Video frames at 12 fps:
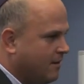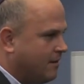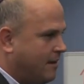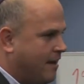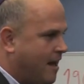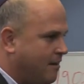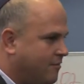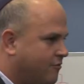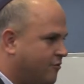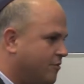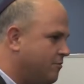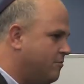Now, how did
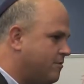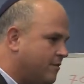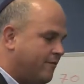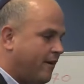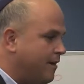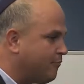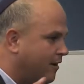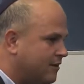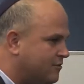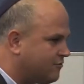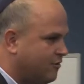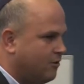Jews, in very broad
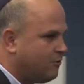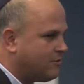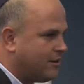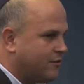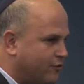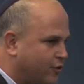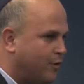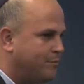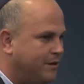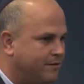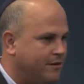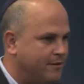strokes,
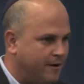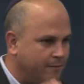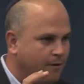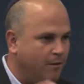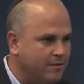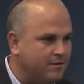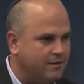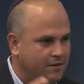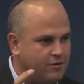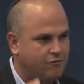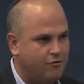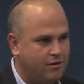interpret their moment in
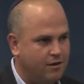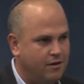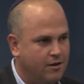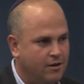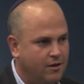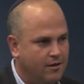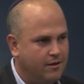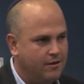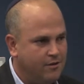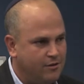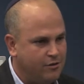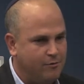history
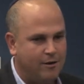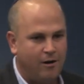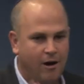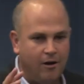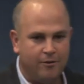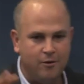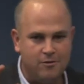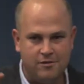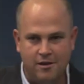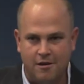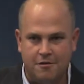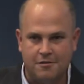throughout all those
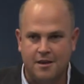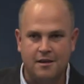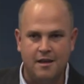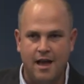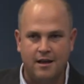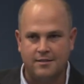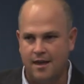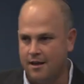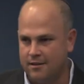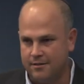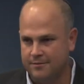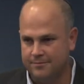years in exile?